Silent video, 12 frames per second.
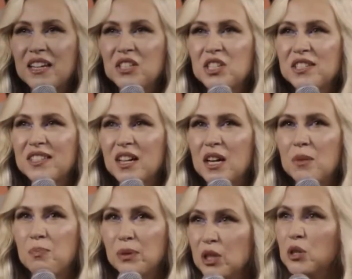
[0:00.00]
at just a
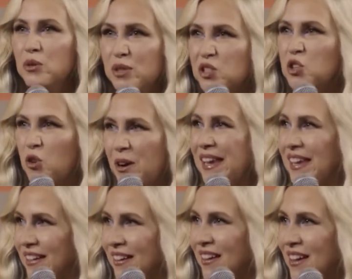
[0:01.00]
blue screen.
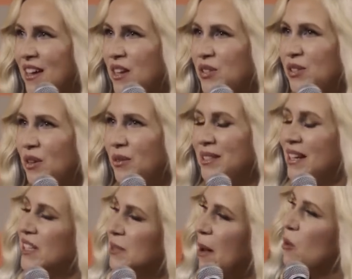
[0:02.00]
So tell
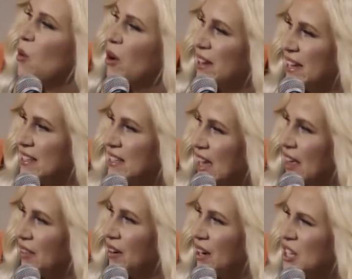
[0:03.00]
us about working
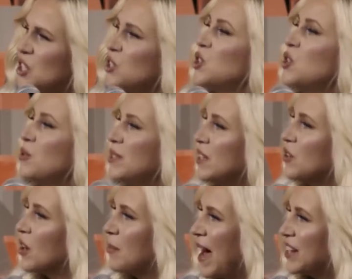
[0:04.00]
together and just using your
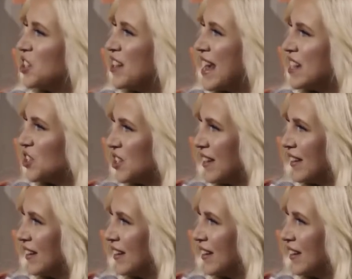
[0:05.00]
imagination.